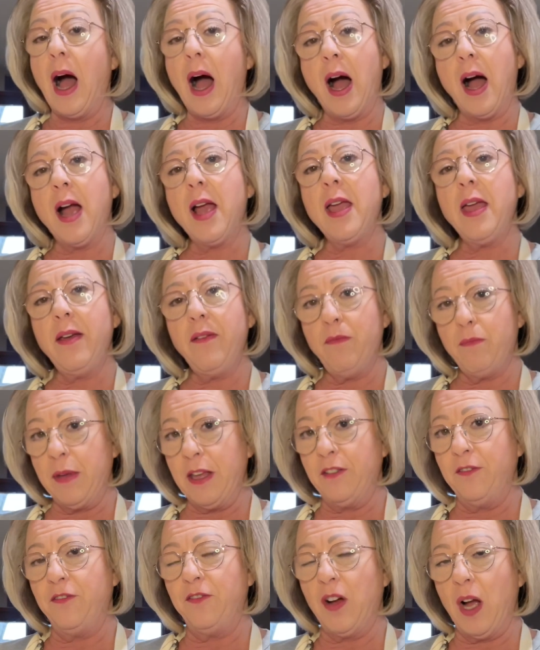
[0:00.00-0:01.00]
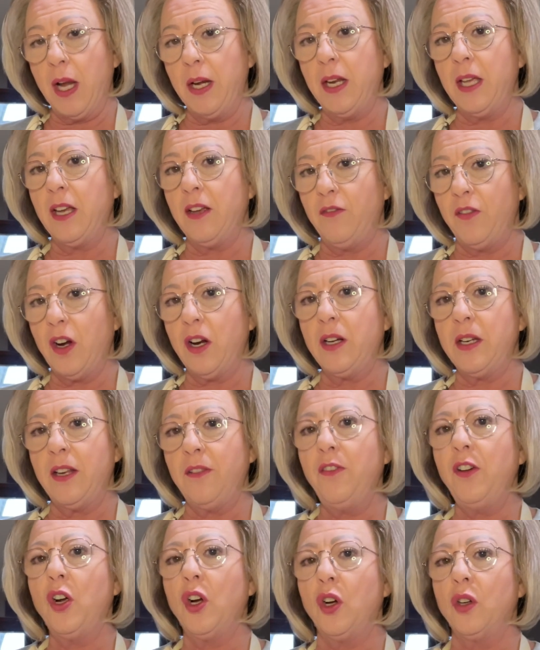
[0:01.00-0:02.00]
I have been finding it very
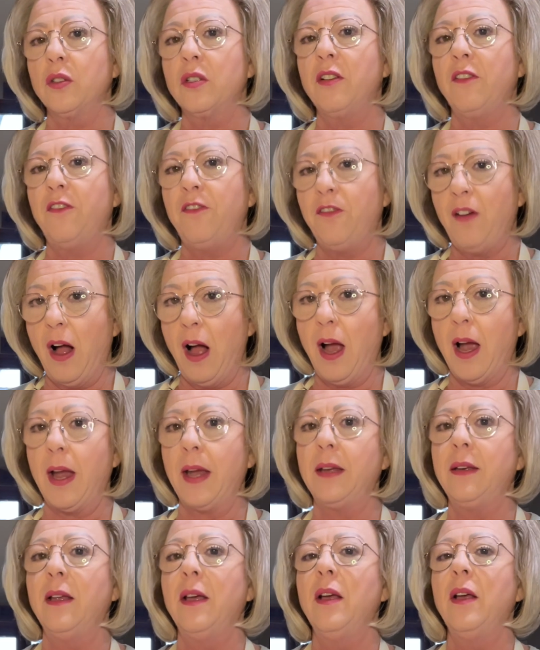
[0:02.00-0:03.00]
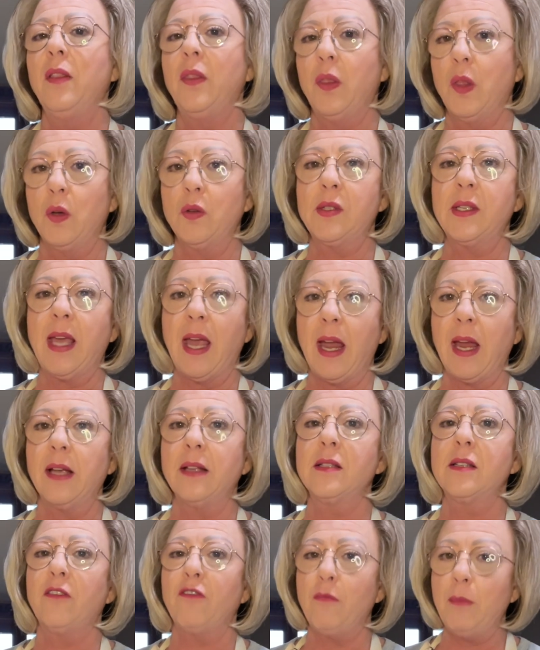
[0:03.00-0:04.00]
difficult to find those
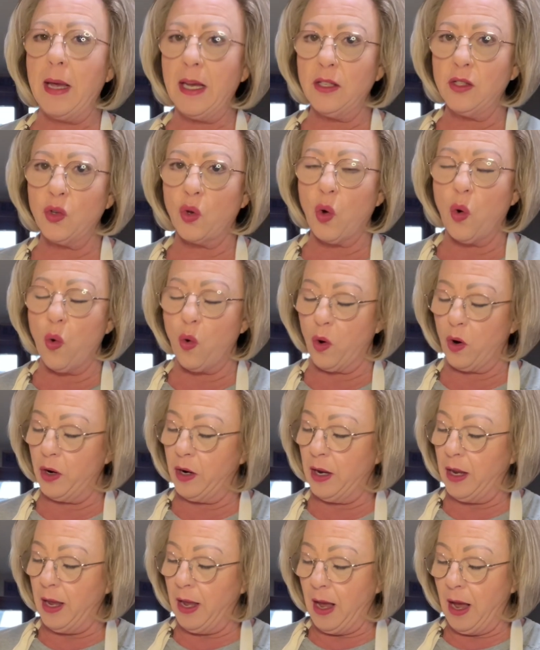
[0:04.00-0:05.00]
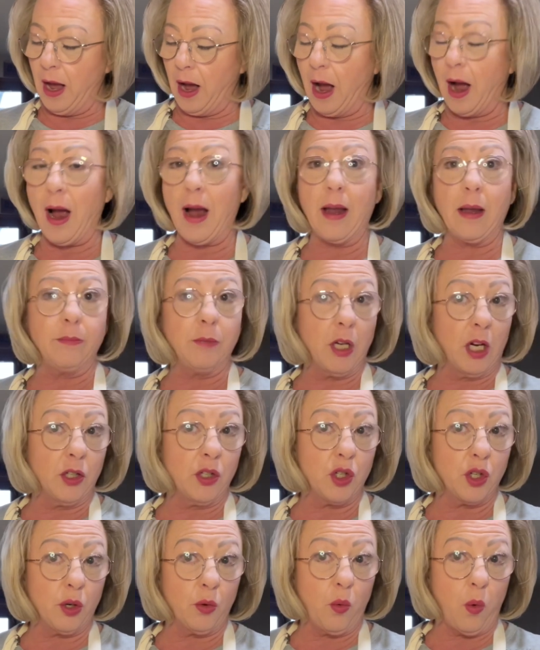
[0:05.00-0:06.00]
cans of Mexicorn. I am
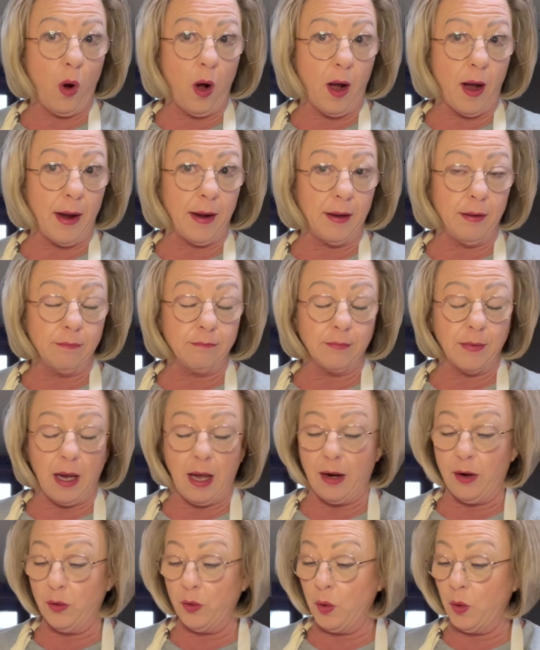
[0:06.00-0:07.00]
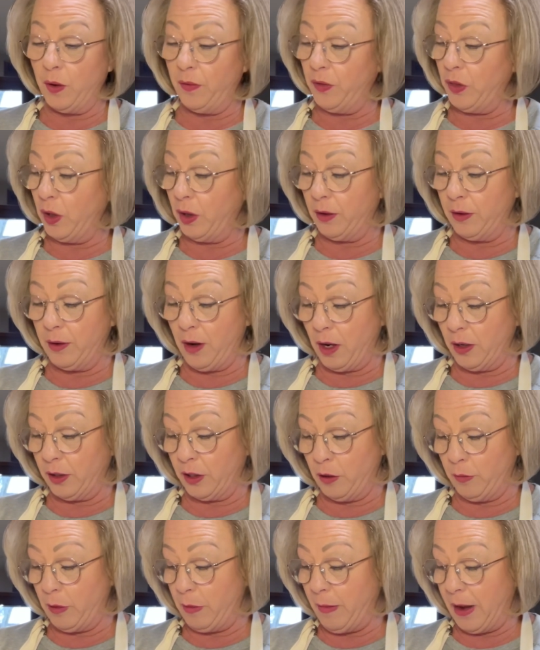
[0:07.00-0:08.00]
not sure why. I don't know if they're not
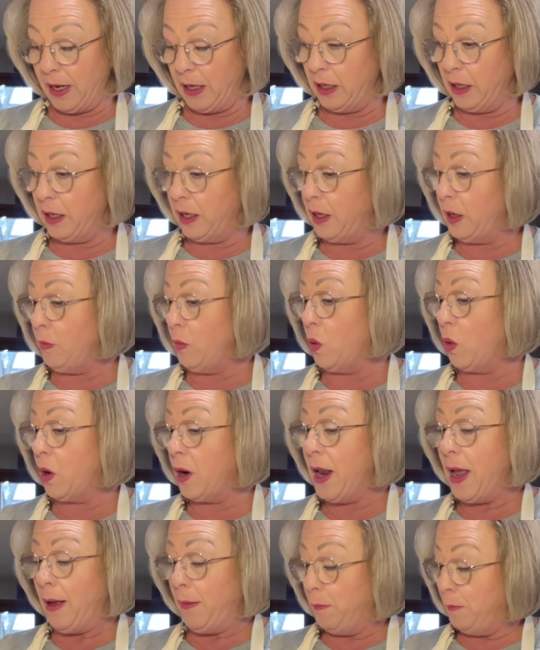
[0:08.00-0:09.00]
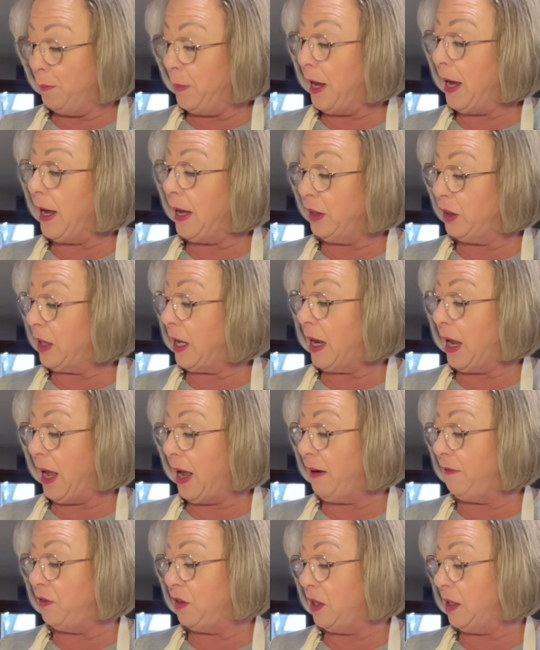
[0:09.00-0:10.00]
going to be making it anymore, but they
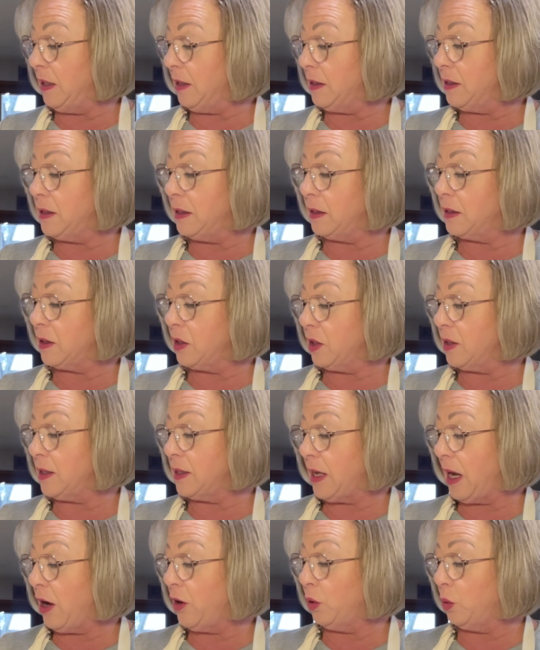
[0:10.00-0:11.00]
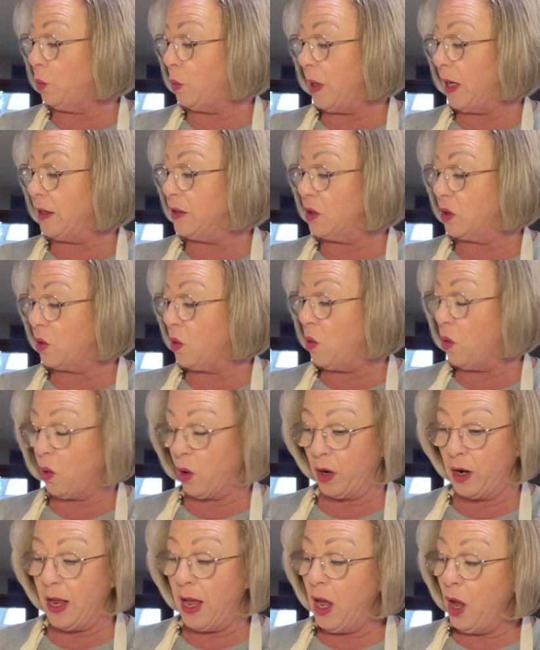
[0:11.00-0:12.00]
have this. It's the Southwest
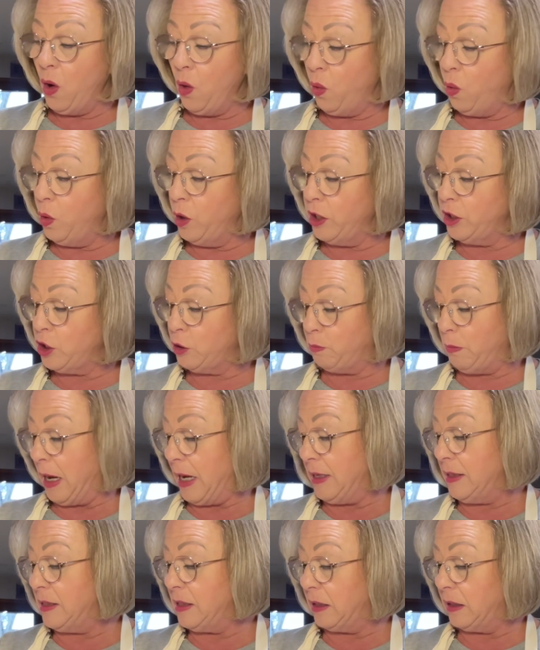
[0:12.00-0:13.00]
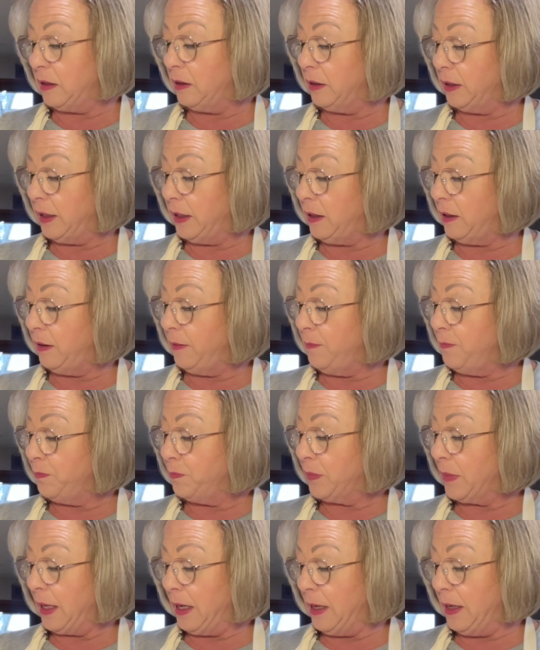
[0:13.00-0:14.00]
corn, which basically
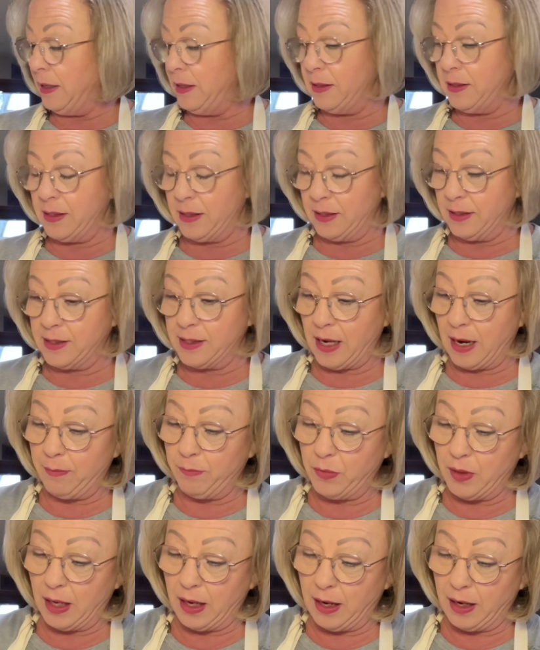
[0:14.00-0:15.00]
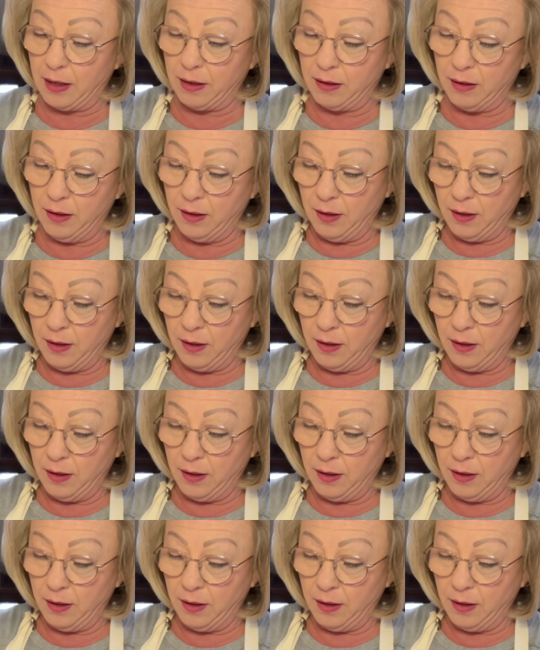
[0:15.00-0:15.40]
is the same thing